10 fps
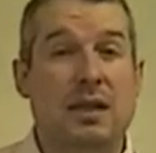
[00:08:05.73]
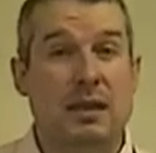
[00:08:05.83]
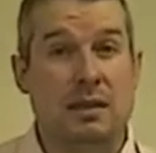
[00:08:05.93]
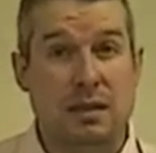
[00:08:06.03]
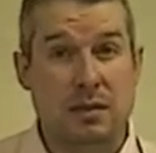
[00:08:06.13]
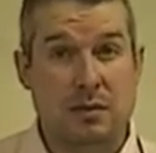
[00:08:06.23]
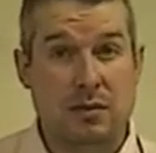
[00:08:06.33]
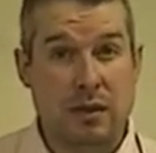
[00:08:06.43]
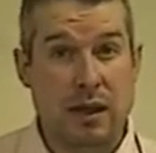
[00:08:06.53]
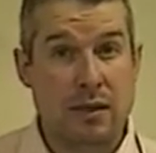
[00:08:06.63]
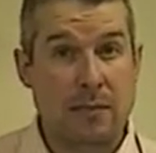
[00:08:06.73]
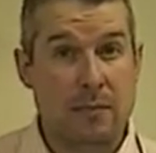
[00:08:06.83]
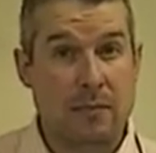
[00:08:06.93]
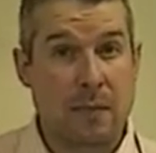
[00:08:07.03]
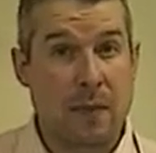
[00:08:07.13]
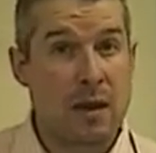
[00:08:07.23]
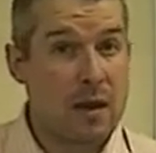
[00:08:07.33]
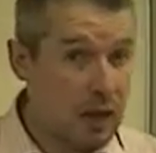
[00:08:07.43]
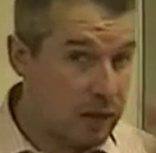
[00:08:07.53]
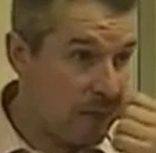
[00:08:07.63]
Okay? Now the best way
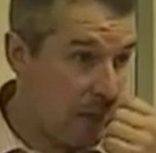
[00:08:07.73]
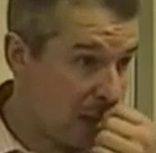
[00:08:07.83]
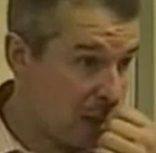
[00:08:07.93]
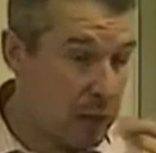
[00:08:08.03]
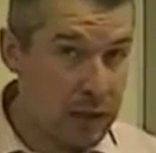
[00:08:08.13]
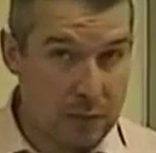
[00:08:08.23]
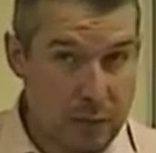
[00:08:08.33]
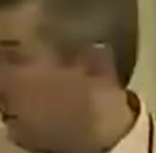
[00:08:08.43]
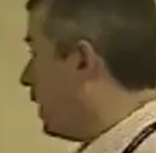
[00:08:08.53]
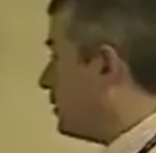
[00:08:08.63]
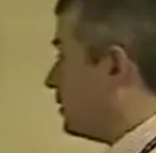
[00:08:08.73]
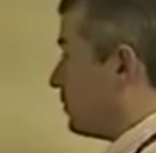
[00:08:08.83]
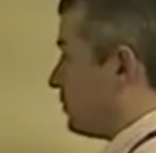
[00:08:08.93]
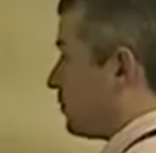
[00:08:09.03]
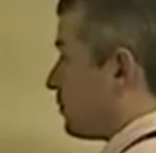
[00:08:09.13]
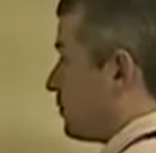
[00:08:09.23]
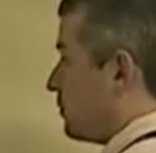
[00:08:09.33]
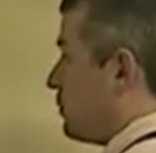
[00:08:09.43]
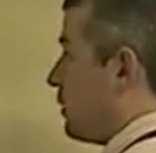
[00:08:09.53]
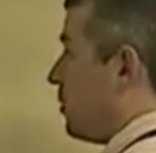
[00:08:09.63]
to peer review is
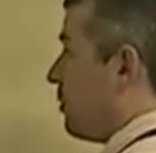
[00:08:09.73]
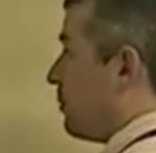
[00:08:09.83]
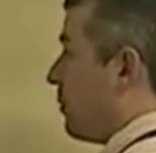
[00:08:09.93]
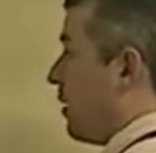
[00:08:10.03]
by